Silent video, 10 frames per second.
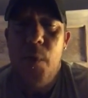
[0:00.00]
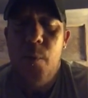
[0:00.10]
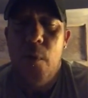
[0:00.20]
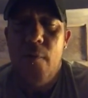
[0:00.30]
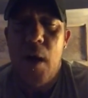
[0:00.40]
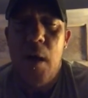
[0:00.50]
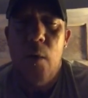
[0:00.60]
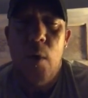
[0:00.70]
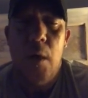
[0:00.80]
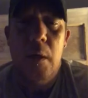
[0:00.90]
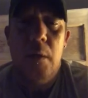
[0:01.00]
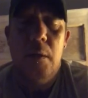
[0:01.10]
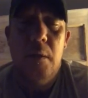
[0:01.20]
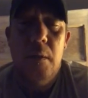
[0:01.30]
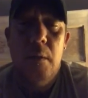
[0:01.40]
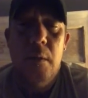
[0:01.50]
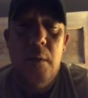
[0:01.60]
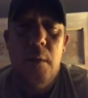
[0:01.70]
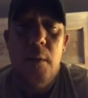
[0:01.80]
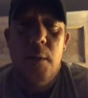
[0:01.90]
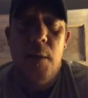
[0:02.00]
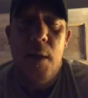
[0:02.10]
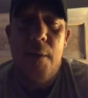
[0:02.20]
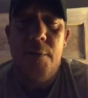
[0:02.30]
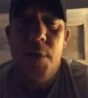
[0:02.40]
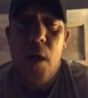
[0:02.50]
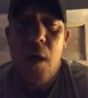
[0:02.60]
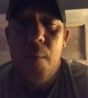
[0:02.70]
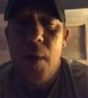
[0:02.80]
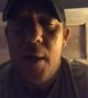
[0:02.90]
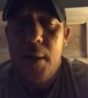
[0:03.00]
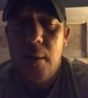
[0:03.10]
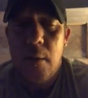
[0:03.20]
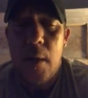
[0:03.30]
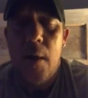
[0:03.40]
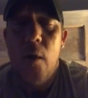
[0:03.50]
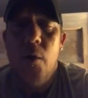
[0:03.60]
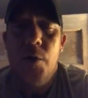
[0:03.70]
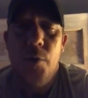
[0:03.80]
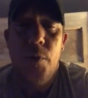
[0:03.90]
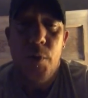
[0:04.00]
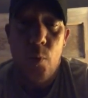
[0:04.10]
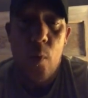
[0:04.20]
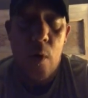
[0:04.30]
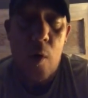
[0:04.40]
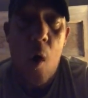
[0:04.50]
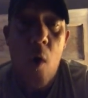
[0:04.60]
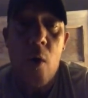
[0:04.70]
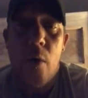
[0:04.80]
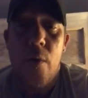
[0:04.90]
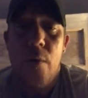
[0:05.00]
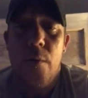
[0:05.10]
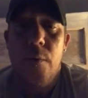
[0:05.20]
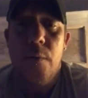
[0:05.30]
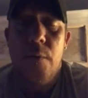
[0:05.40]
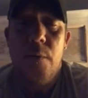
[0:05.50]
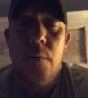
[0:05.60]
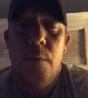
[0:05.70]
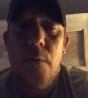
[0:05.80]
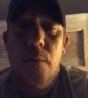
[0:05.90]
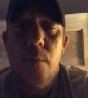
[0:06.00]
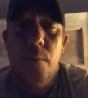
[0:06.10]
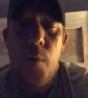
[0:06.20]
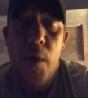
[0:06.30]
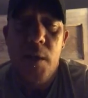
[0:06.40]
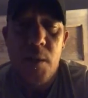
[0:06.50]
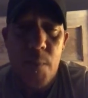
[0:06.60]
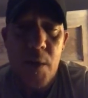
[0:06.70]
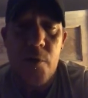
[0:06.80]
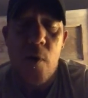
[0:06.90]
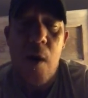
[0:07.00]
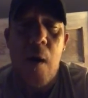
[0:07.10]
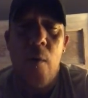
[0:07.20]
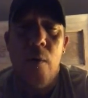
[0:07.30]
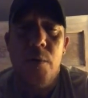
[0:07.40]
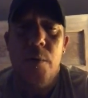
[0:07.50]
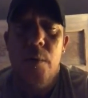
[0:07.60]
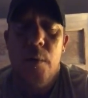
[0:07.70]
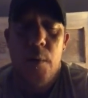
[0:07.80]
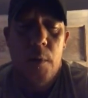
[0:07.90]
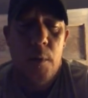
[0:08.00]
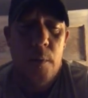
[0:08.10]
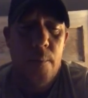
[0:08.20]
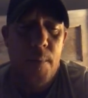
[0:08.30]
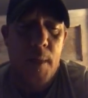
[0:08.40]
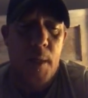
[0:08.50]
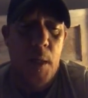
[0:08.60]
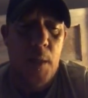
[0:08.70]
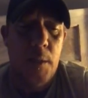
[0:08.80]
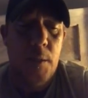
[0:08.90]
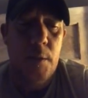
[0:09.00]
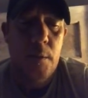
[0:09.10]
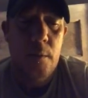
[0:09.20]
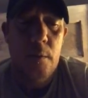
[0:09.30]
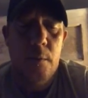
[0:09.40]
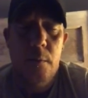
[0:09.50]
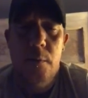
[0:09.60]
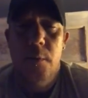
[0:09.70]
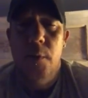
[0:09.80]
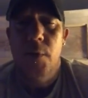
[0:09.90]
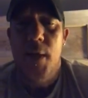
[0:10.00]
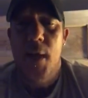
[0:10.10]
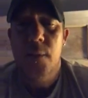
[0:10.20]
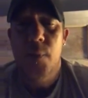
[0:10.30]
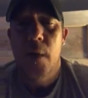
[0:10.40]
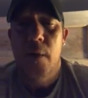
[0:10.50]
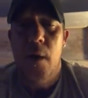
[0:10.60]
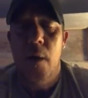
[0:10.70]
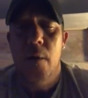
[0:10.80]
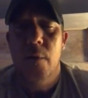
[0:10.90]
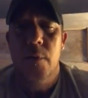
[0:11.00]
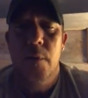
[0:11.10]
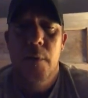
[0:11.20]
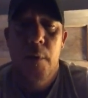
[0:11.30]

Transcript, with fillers: people of Iowa that have a job, I, I urge you to work harder. Put in some extra hours because your taxpayer dollars